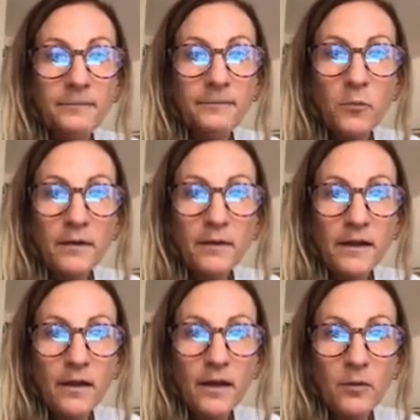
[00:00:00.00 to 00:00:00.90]
One
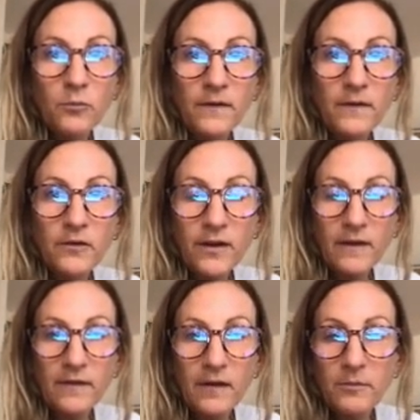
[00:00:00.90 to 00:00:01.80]
thing that I would
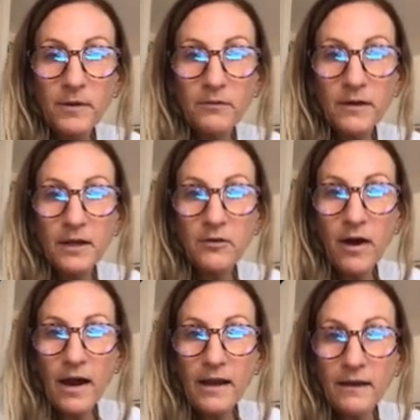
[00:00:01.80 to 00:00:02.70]
suggest that would be really
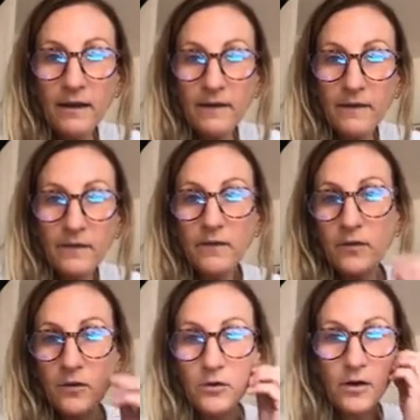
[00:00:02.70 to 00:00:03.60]
great is
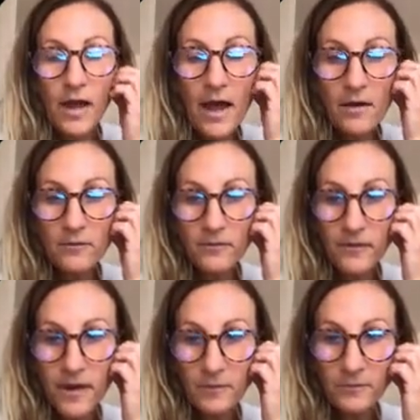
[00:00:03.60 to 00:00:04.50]
to have
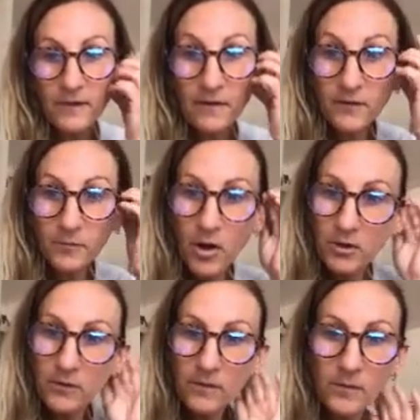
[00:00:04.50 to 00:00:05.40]

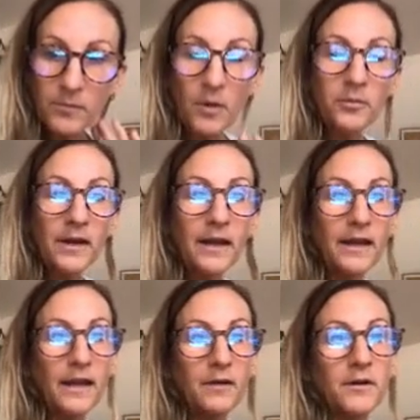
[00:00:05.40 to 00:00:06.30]
testimonials. You'll probably
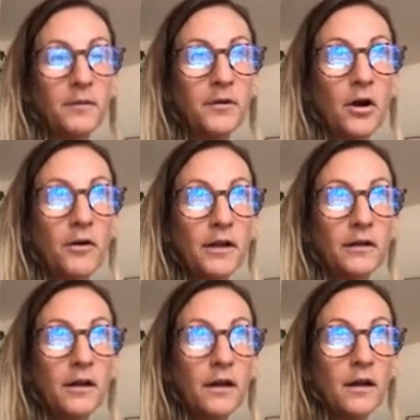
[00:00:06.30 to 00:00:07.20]
hear when I'm
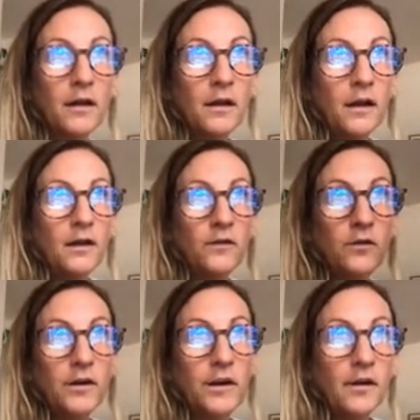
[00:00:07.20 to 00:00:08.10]
going and
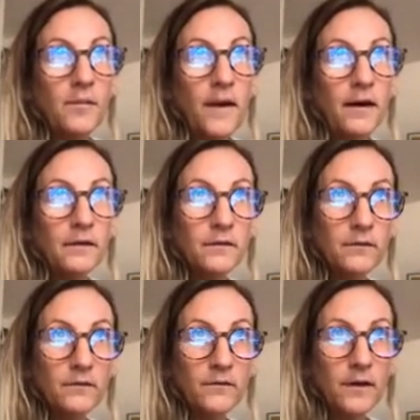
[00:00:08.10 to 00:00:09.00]
talking about
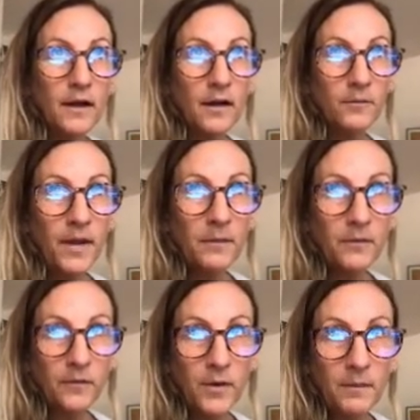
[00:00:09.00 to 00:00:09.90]

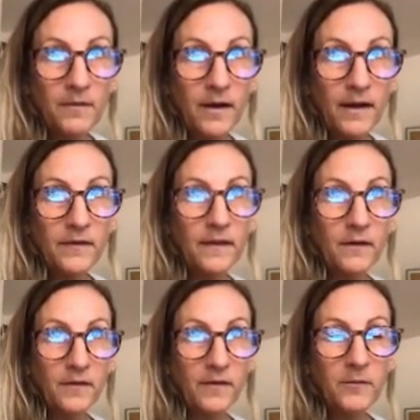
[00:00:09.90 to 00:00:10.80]
people's websites that
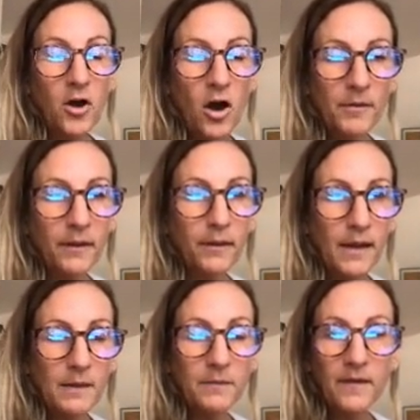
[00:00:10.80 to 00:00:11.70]
there's some common
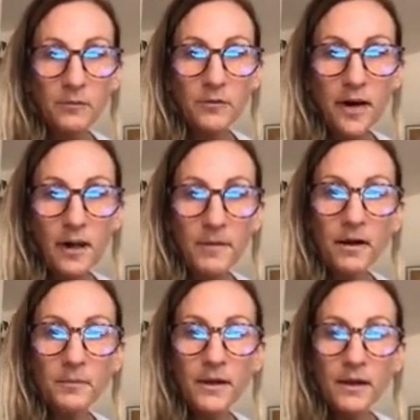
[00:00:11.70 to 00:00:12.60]
themes that will come
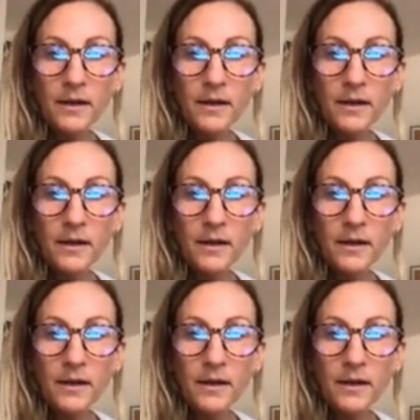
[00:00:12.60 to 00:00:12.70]
up.